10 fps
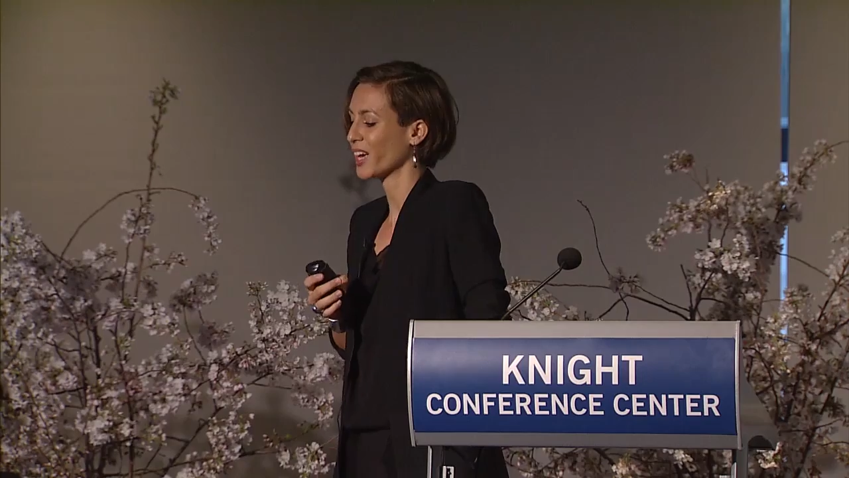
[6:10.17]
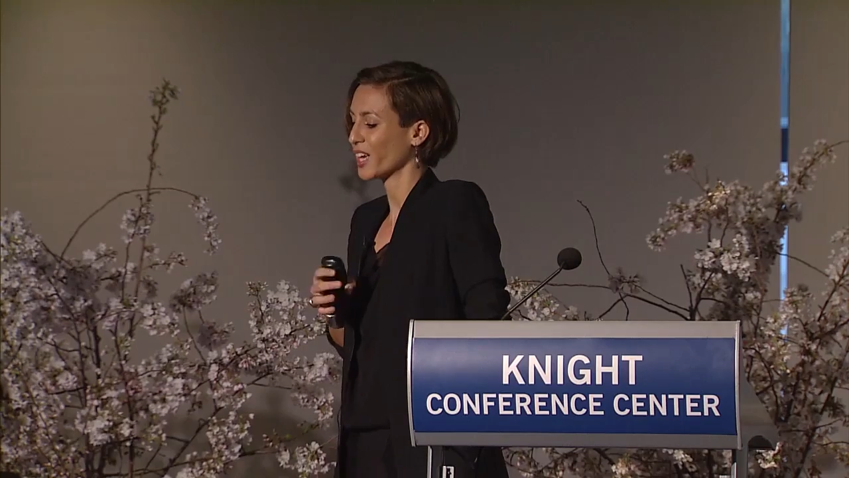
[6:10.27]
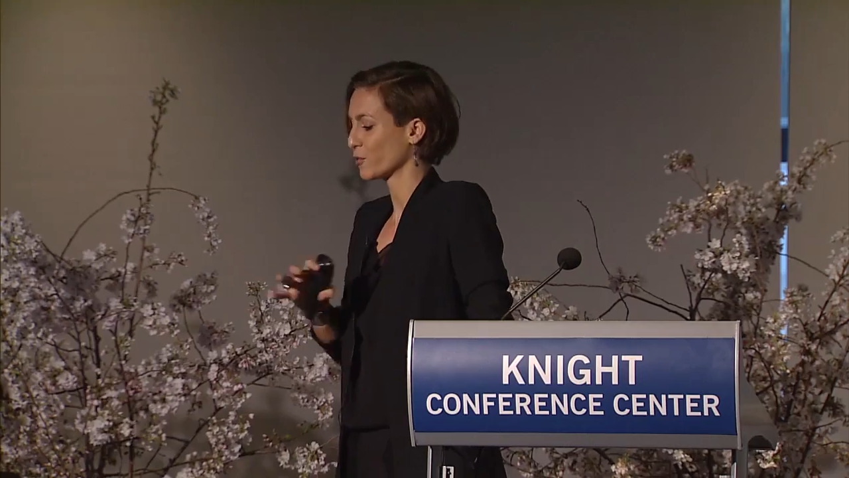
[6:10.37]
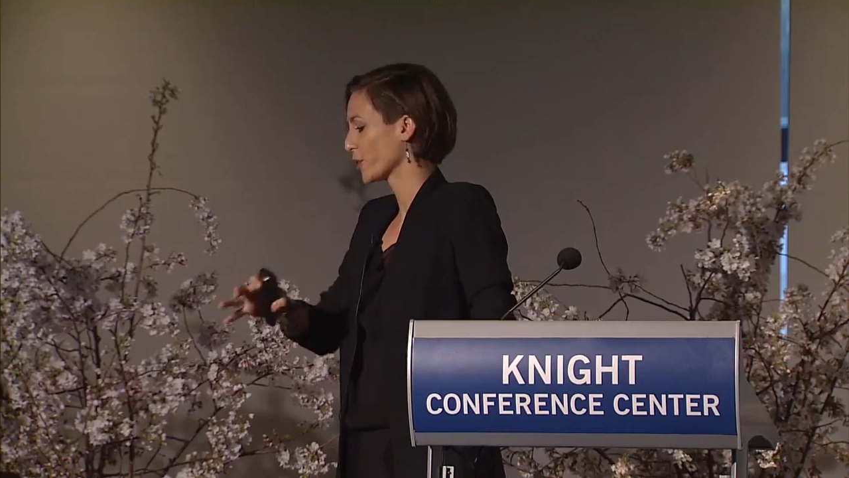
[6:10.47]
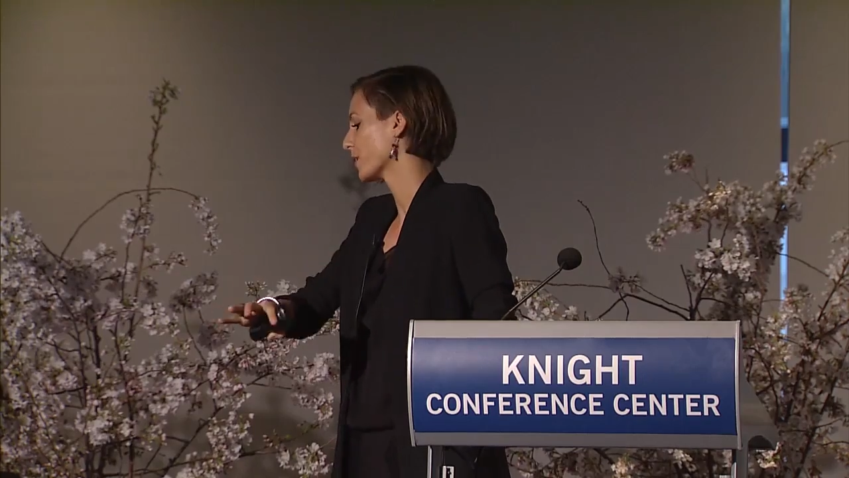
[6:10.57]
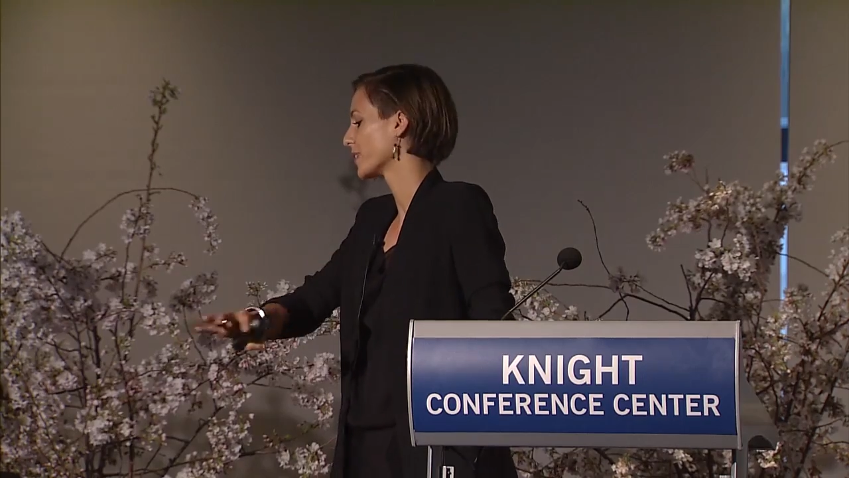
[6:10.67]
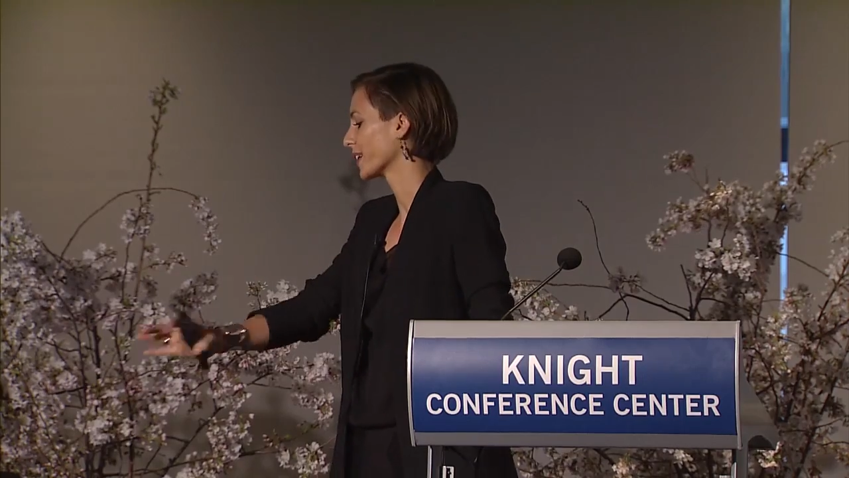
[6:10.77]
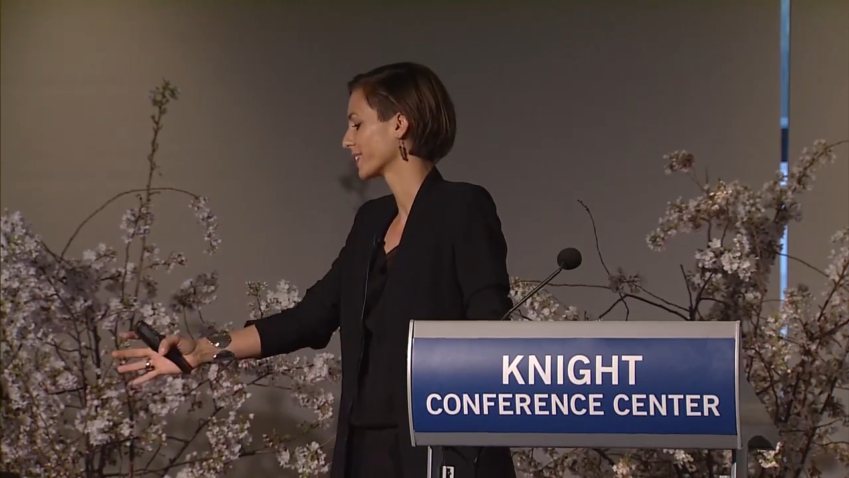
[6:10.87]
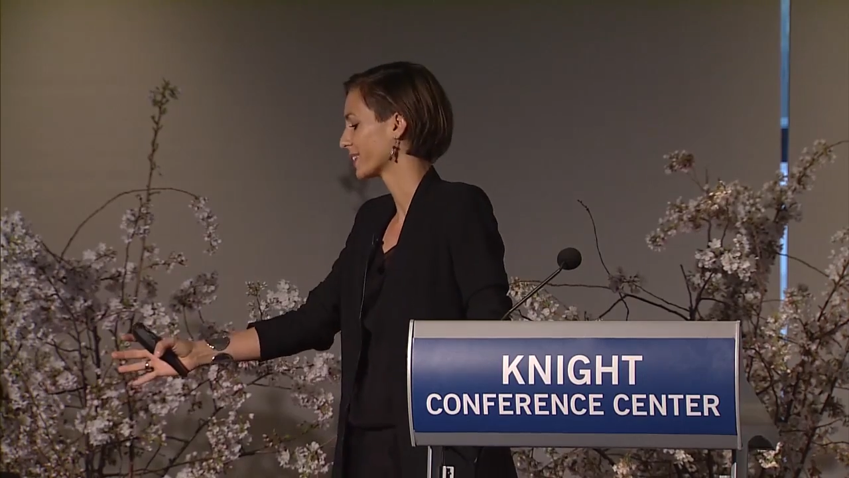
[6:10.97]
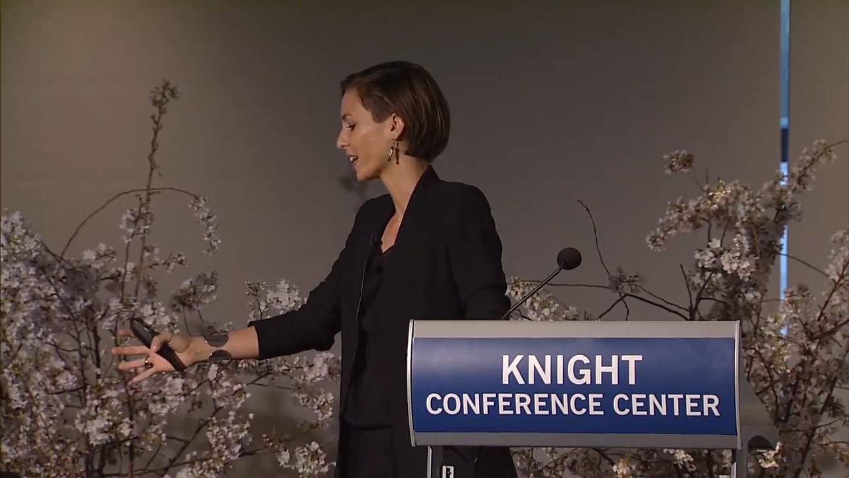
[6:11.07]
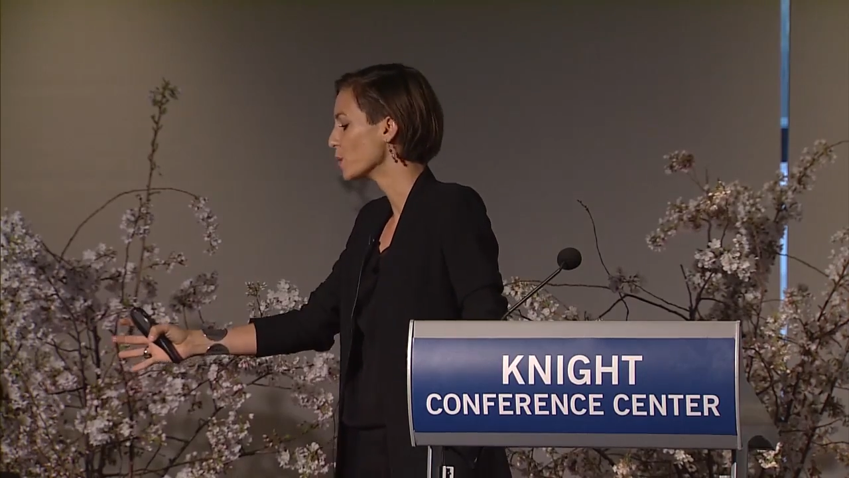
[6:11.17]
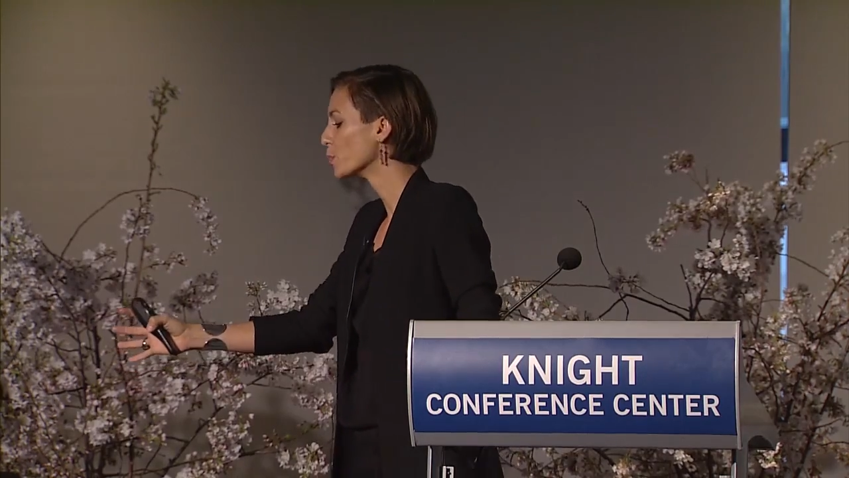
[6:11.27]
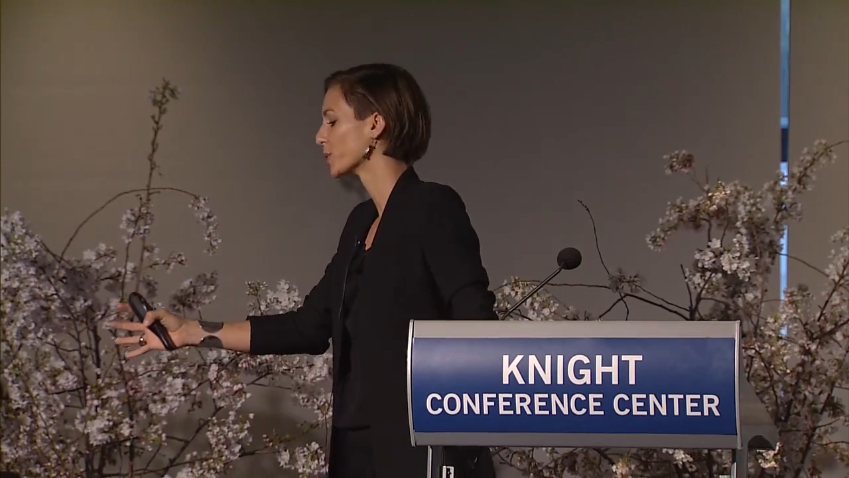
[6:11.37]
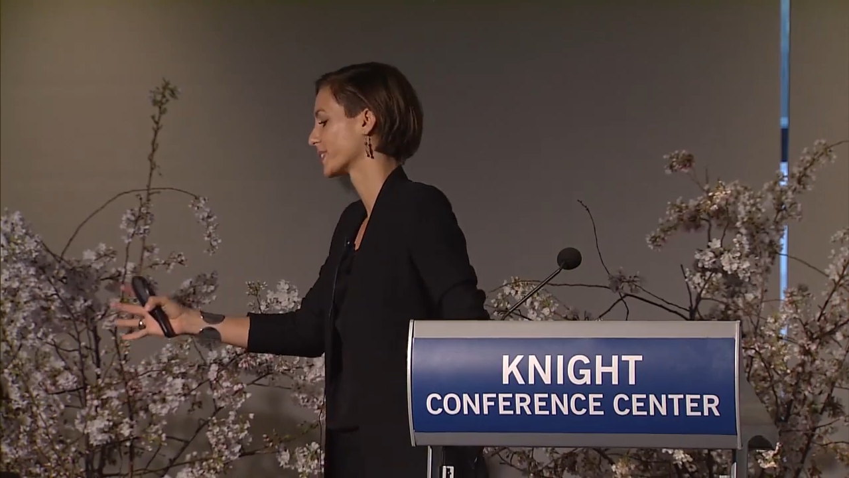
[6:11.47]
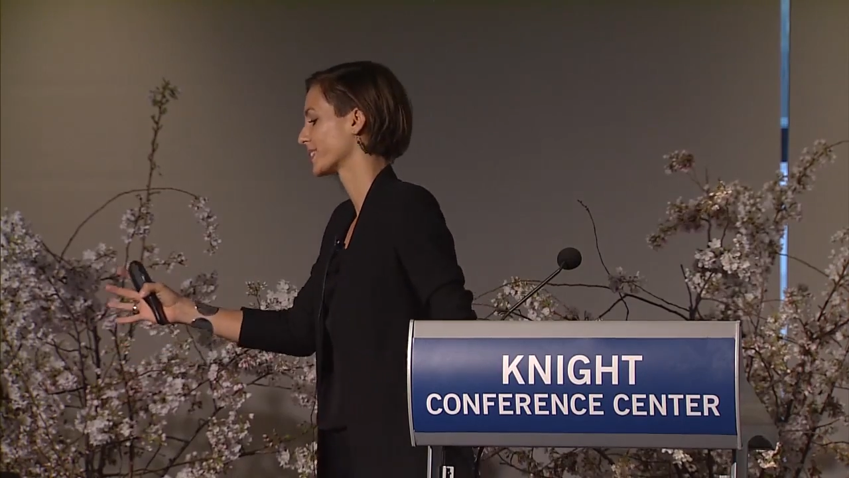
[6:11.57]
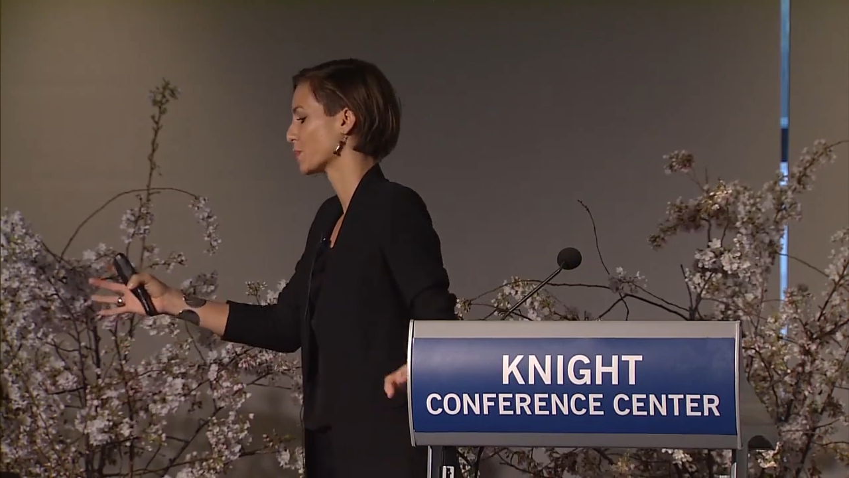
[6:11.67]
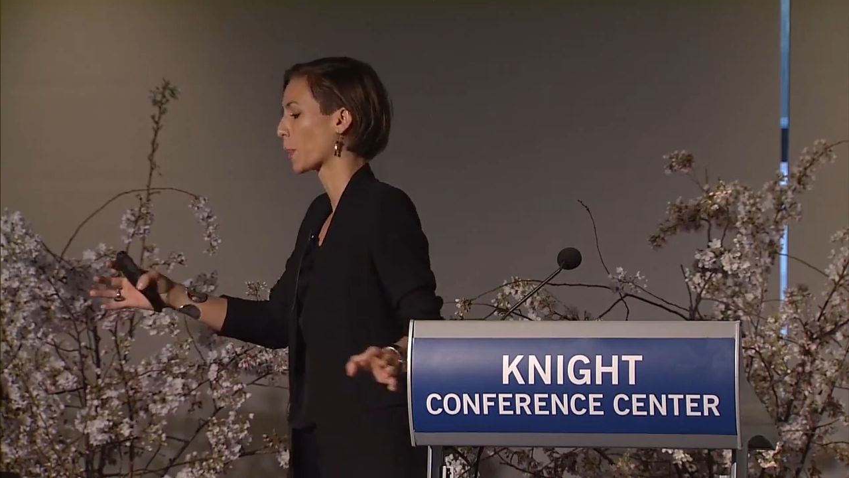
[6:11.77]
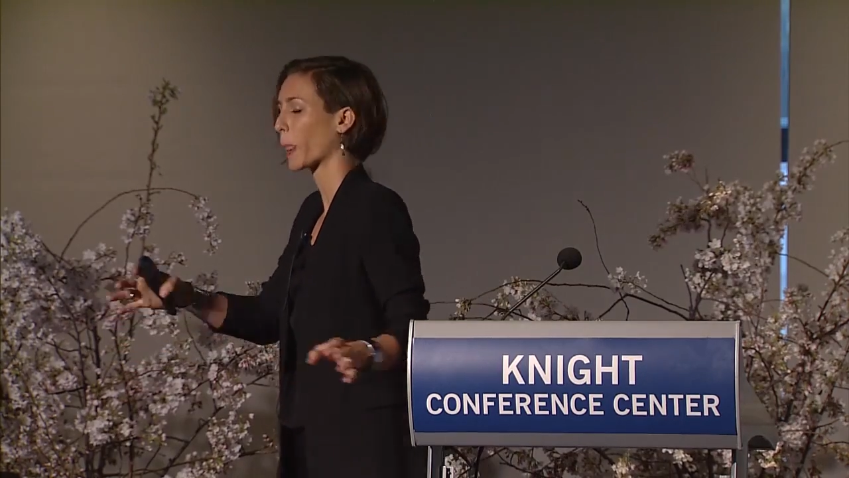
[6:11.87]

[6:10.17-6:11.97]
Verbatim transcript: if you have like 10 books